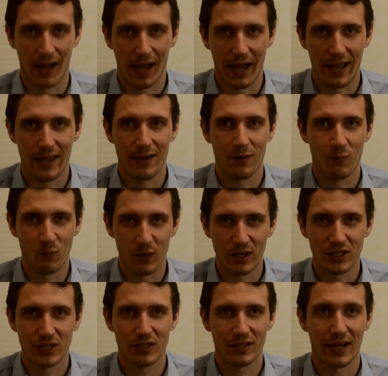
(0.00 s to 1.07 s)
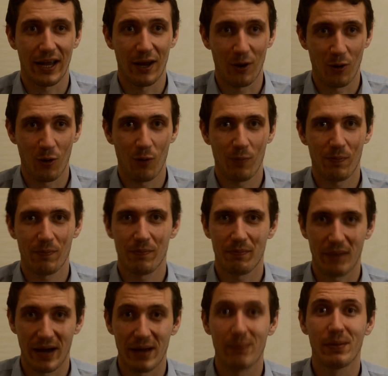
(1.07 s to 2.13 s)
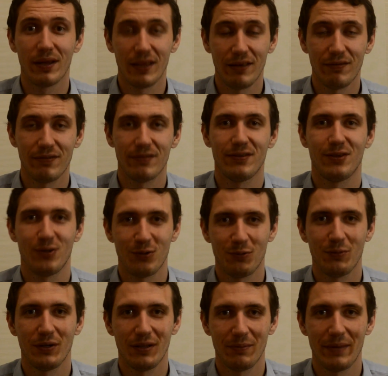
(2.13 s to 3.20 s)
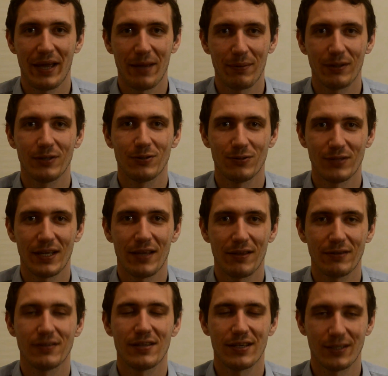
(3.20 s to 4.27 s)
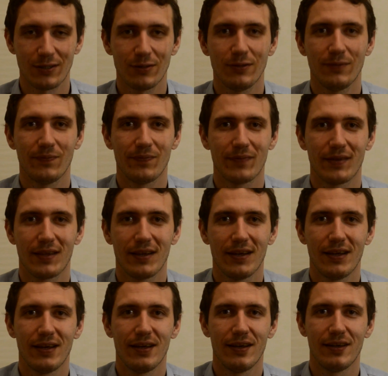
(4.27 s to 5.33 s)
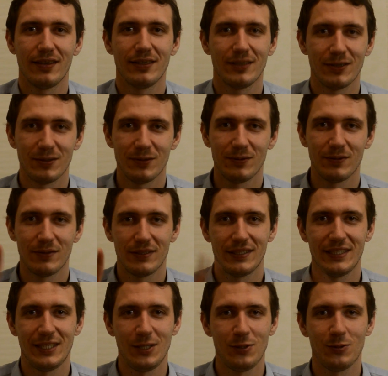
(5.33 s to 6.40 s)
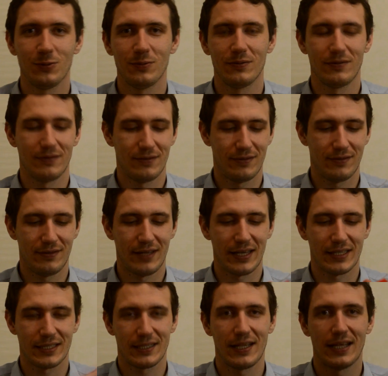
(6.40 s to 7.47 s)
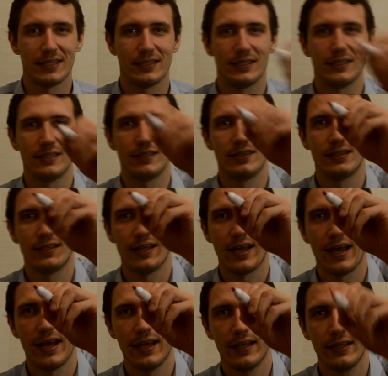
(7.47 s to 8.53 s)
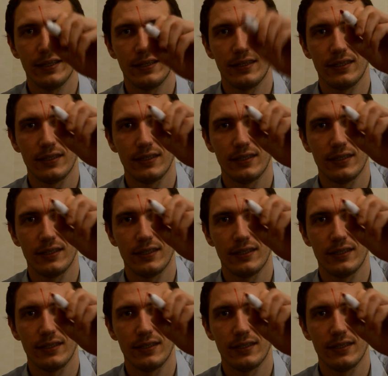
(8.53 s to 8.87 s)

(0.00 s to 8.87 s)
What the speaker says: I wish, I hope, I believe you will be able to say these things too. So see you next lesson, and